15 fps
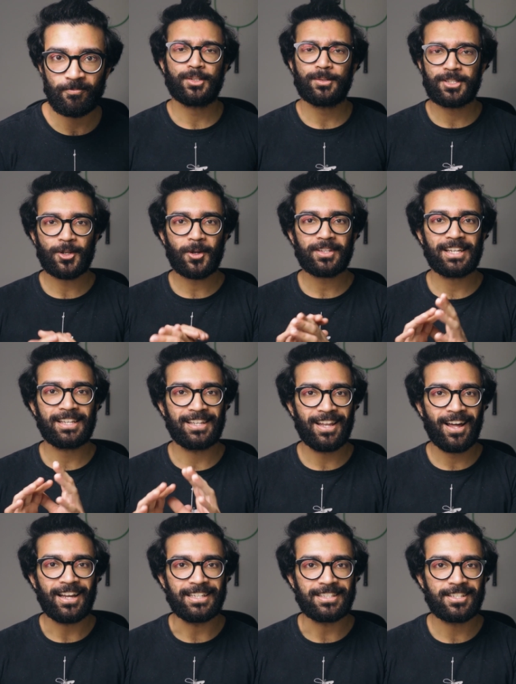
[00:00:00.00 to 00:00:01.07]
So it's not that
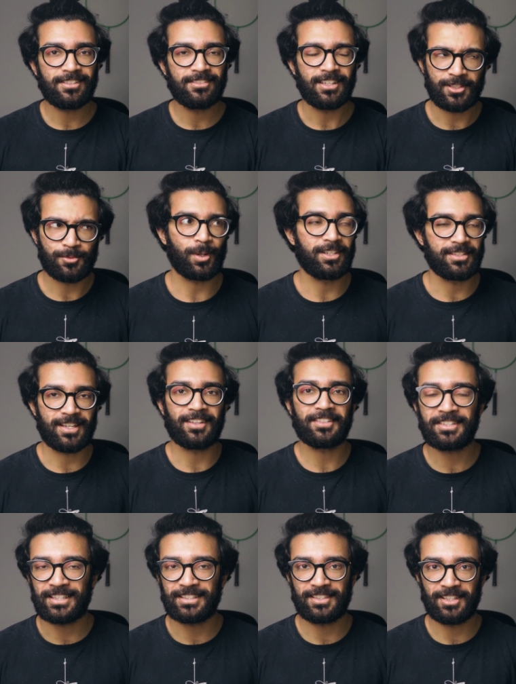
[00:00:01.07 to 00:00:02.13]
light, as well as
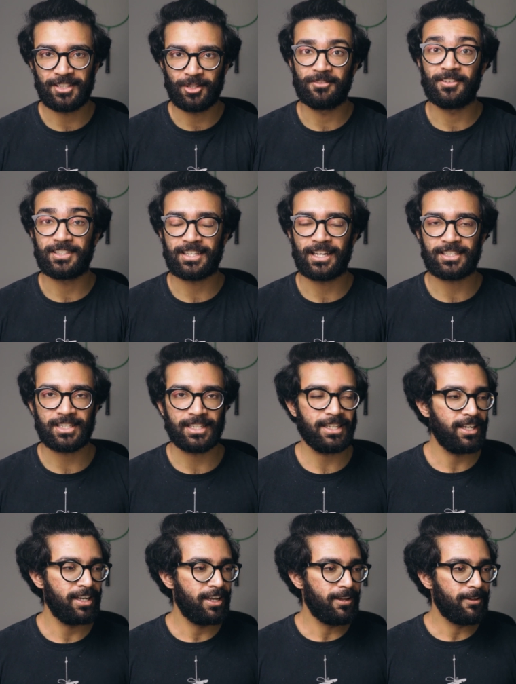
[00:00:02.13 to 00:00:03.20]
other things in the universe
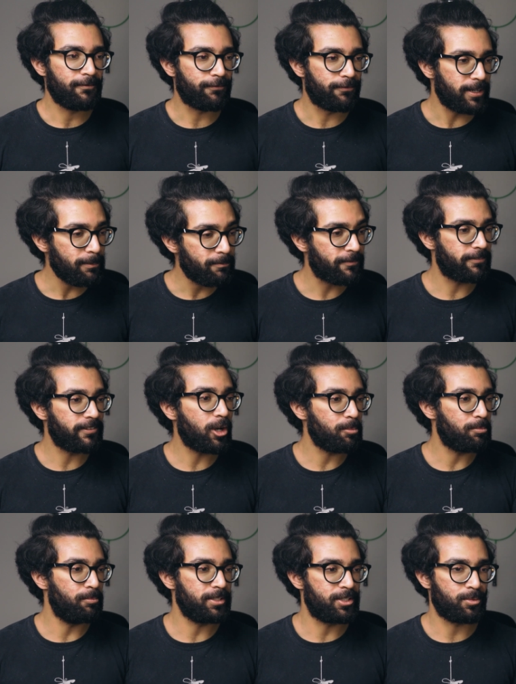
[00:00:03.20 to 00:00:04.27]
actually, flip
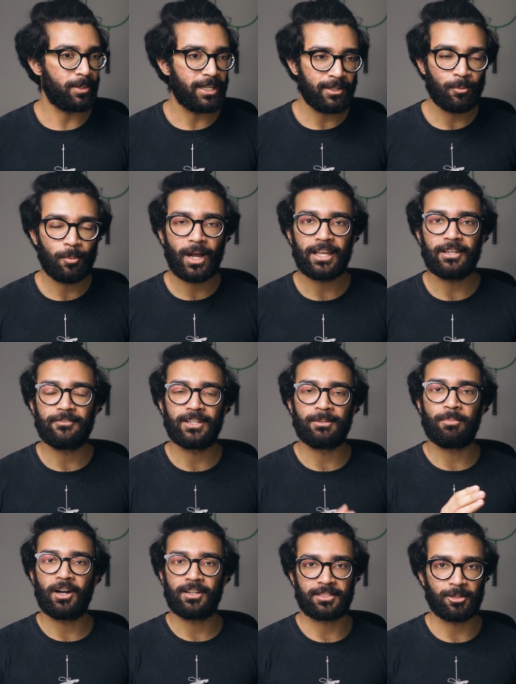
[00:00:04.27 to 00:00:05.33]
flop between wave
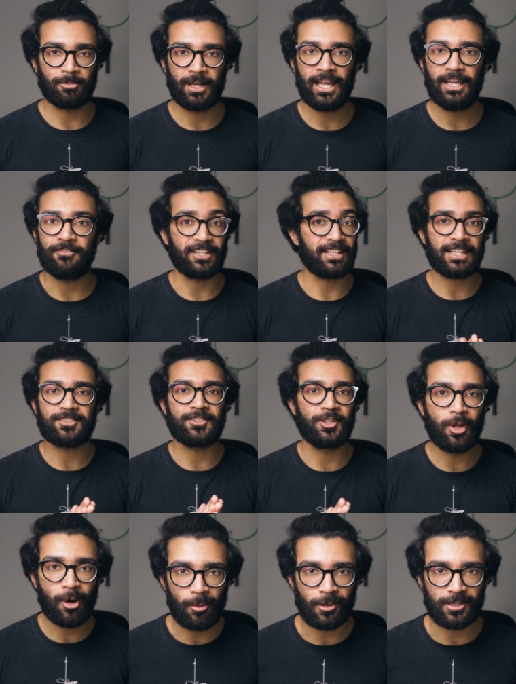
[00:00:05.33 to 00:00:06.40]
and particle behavior. That's
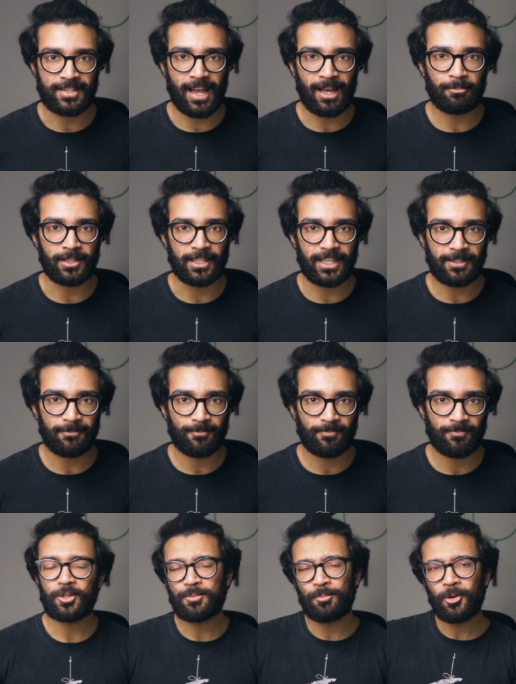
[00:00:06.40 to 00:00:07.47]
not what's happening.
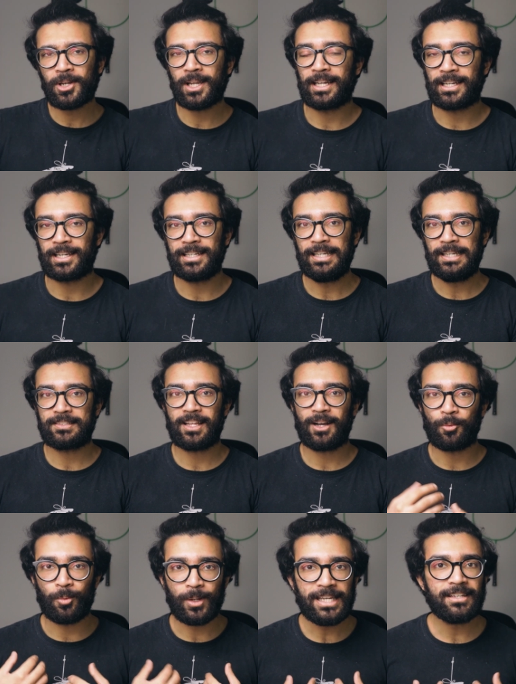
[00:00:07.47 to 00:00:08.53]
What's more likely is
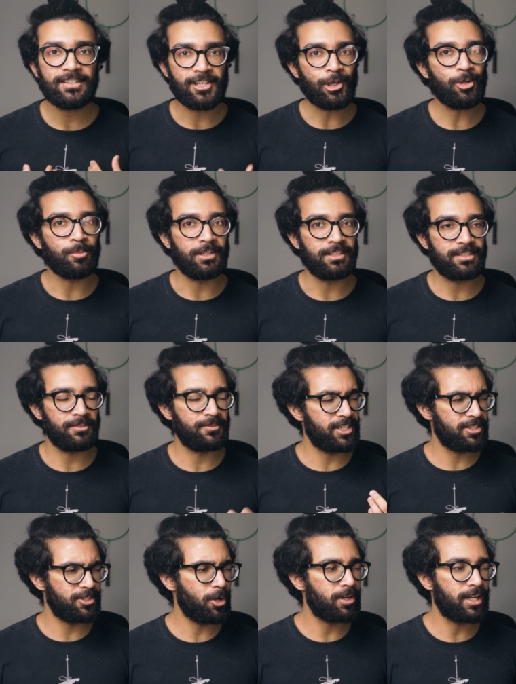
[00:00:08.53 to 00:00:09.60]
that we as humans have
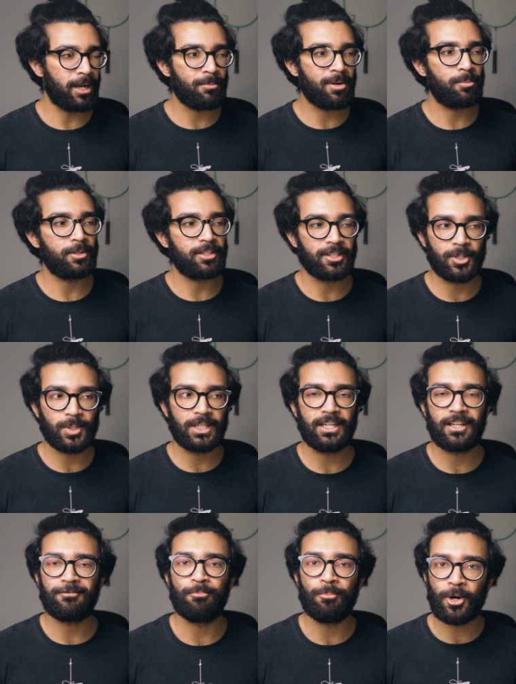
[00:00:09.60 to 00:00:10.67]
just not come up with a good
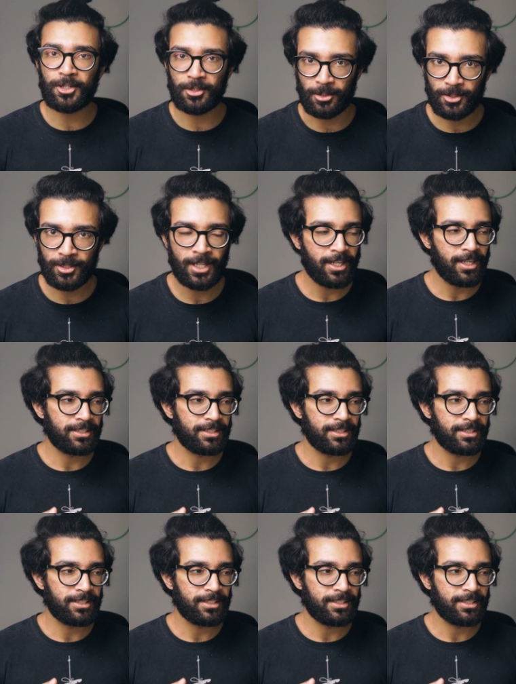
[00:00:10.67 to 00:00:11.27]
enough model